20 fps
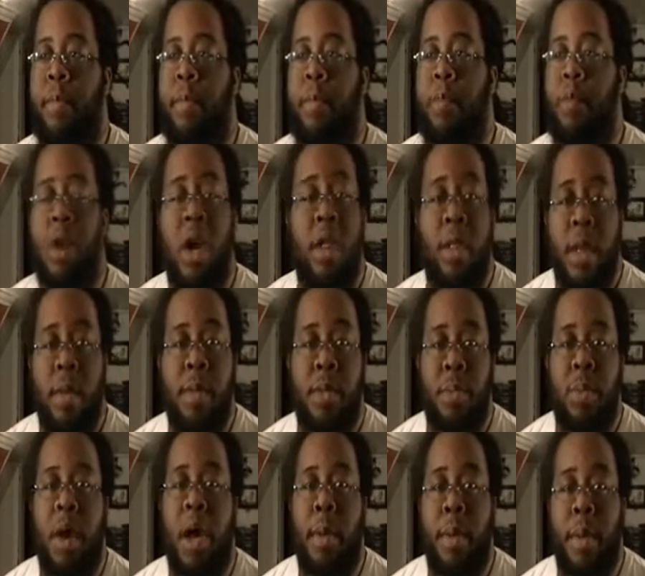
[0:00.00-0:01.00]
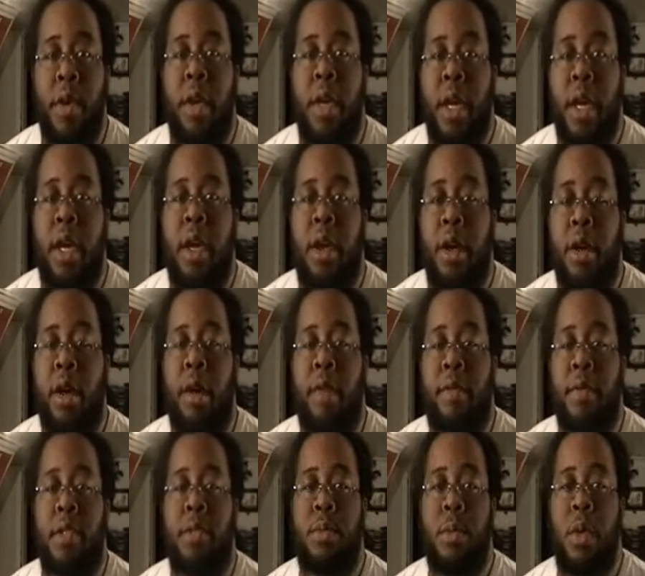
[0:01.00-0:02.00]
One of them is probably going to get in
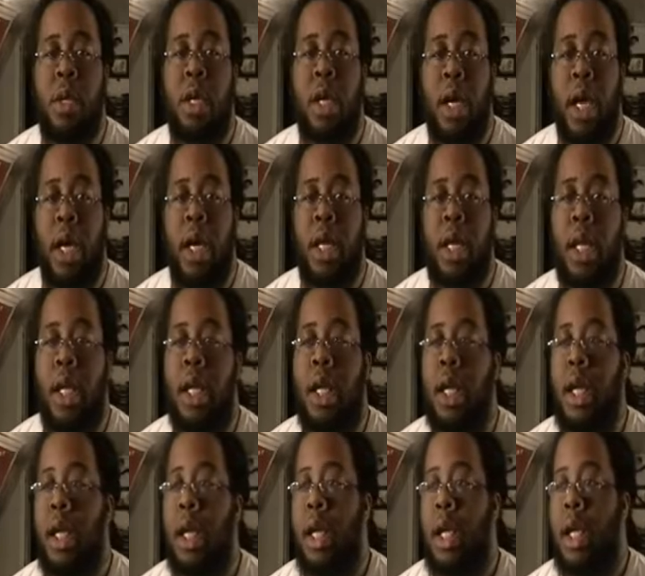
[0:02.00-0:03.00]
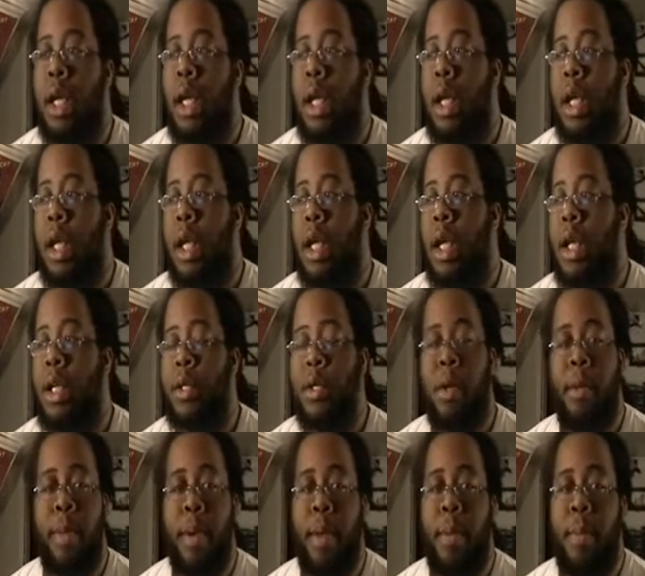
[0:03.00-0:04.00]
office, more than likely. There's
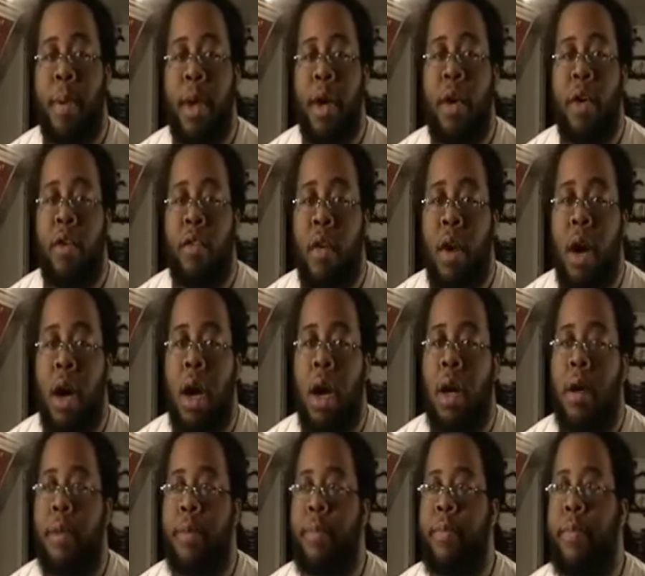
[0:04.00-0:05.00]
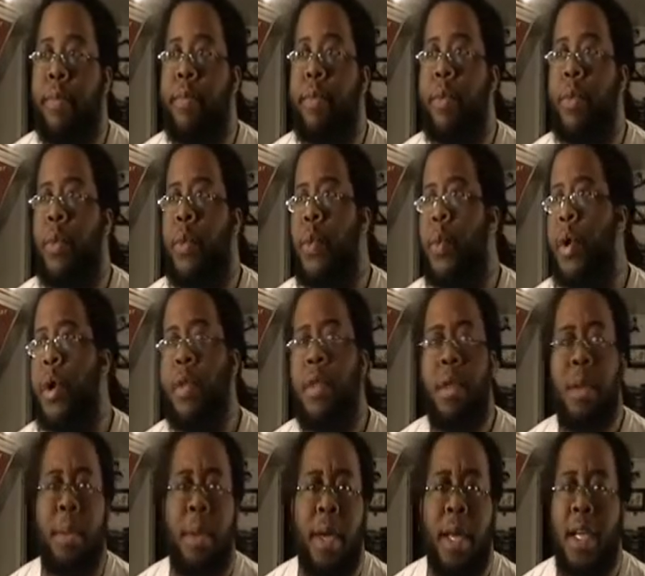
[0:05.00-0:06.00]
going to be a big hurrah. Will
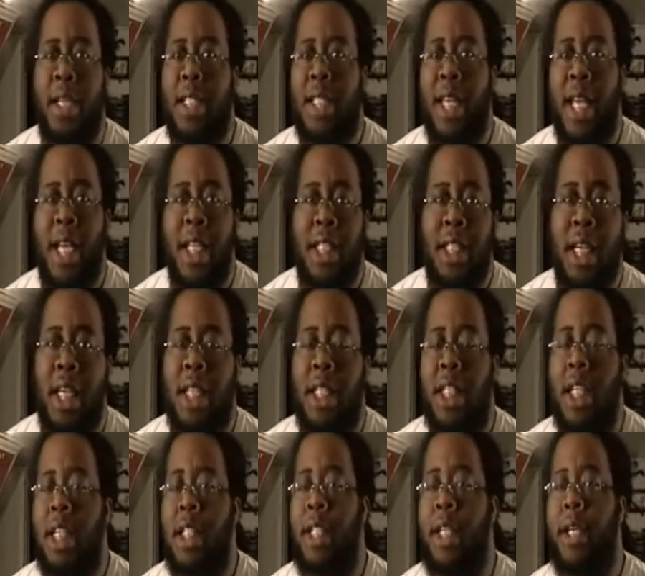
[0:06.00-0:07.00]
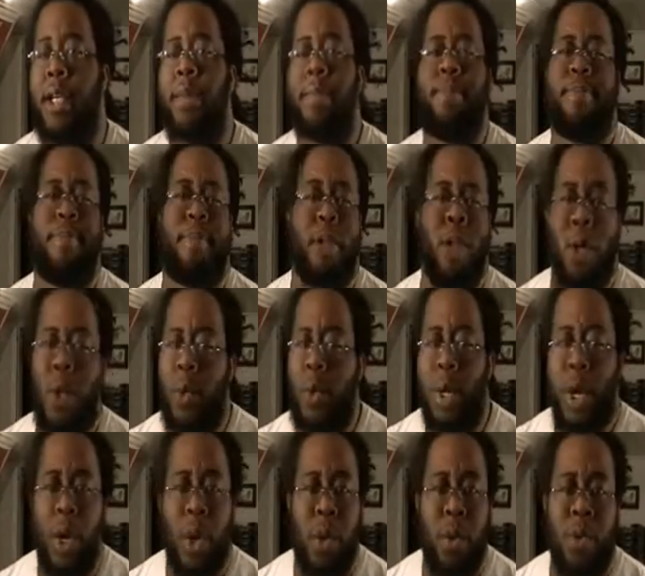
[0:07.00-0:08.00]
there be an assassination attempt? Who
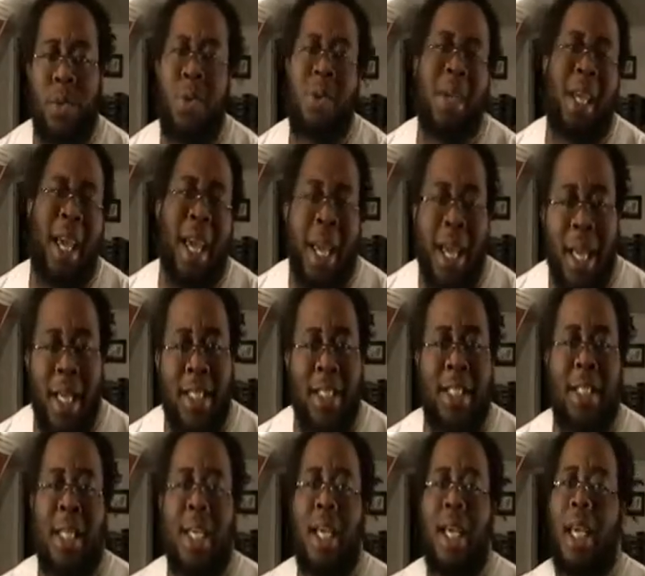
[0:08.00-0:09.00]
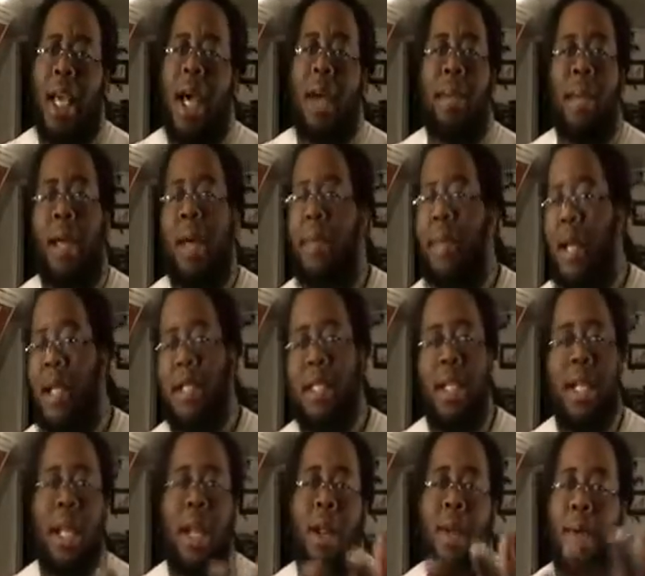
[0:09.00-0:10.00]
knows? Who cares? I mean, I'm not
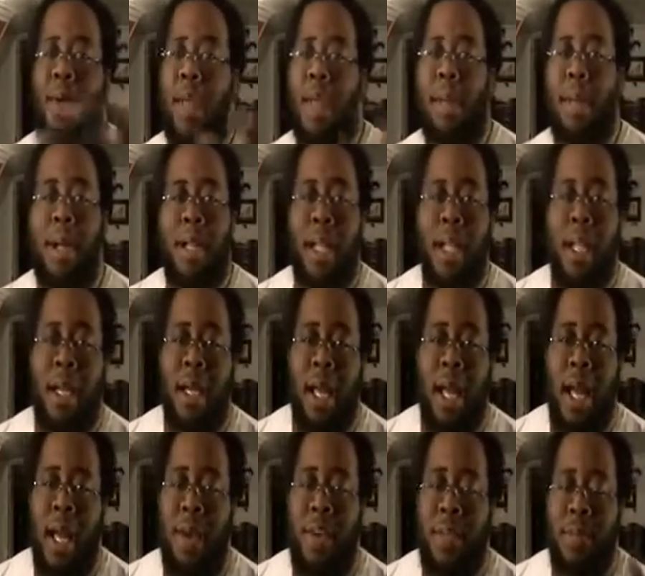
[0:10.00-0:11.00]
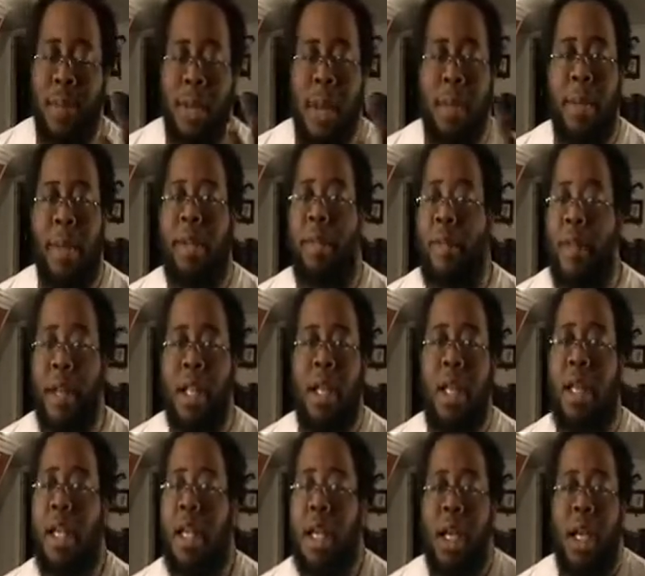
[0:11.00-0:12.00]
saying I don't care about their lives, but I mean,
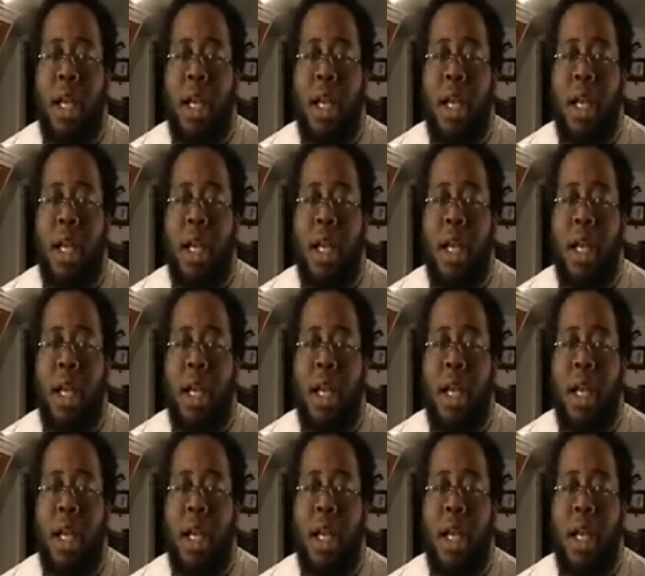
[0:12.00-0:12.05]
really,